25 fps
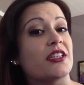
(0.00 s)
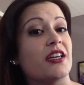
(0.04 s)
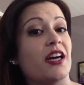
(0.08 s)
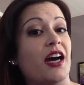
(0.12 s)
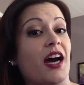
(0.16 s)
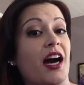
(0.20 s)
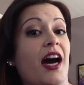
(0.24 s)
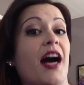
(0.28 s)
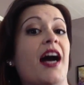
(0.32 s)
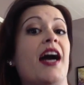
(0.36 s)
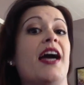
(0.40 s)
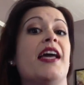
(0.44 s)

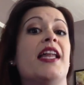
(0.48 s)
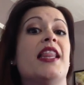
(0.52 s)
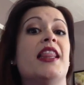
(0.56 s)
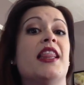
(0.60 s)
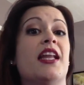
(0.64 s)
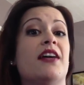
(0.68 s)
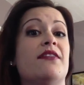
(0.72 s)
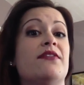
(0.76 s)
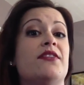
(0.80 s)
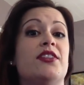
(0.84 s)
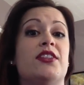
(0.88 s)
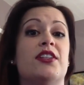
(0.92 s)
I
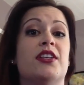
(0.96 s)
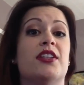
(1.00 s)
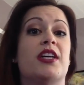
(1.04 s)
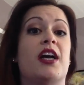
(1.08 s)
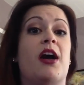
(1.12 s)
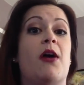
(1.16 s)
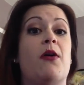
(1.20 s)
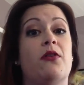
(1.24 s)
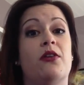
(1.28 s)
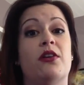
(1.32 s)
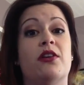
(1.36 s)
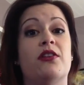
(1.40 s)
love to cook.
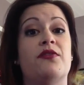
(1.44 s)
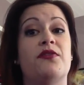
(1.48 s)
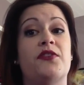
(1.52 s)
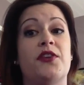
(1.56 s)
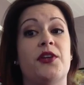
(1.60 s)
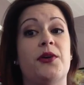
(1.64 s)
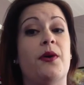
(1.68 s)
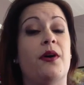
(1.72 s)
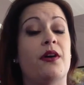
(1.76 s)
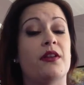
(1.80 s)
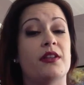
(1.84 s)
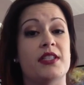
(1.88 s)
I'll cook for you
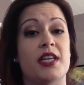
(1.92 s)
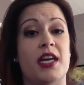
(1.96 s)
all the